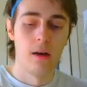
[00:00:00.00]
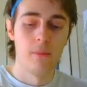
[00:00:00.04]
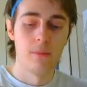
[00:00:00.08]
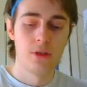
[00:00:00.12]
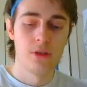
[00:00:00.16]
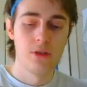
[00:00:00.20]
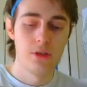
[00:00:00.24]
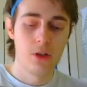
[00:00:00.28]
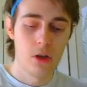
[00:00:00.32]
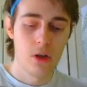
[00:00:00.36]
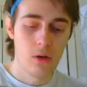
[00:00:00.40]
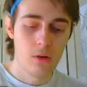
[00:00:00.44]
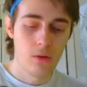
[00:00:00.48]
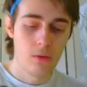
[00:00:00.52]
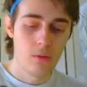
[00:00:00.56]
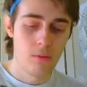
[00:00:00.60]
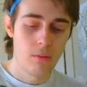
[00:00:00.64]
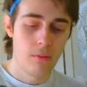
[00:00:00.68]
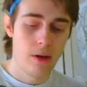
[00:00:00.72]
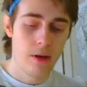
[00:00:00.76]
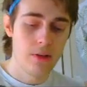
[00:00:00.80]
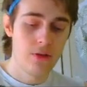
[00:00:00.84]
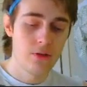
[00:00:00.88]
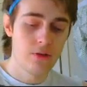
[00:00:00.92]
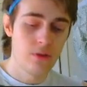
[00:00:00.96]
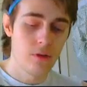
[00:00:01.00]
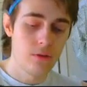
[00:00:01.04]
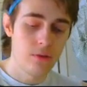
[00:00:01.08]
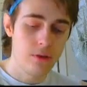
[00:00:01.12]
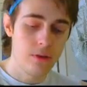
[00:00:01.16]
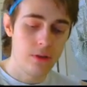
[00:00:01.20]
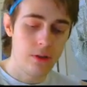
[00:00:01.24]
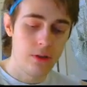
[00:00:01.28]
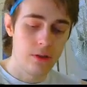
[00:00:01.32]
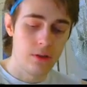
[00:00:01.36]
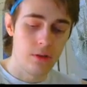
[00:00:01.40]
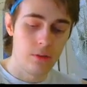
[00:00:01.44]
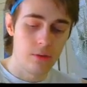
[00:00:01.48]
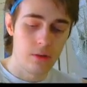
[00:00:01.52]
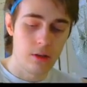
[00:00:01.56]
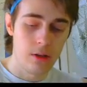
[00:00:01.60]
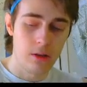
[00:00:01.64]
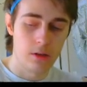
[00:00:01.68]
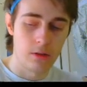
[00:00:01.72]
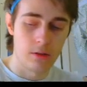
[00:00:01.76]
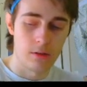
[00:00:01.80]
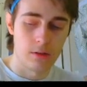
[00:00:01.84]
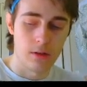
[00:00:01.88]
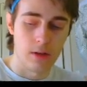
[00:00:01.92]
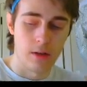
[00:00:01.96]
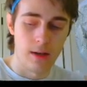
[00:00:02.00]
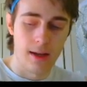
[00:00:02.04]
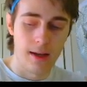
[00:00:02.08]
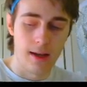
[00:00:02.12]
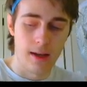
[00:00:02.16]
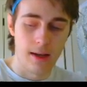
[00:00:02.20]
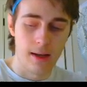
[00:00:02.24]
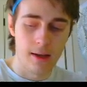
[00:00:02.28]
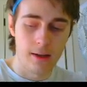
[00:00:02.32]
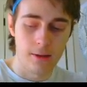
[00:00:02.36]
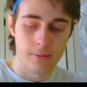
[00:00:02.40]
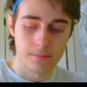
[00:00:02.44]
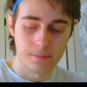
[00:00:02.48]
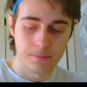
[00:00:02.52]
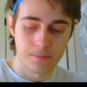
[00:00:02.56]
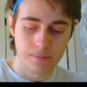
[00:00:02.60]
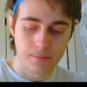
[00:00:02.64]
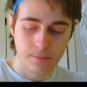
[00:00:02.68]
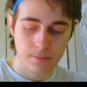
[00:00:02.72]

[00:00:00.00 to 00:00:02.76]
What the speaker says: So mine's only, gear 9,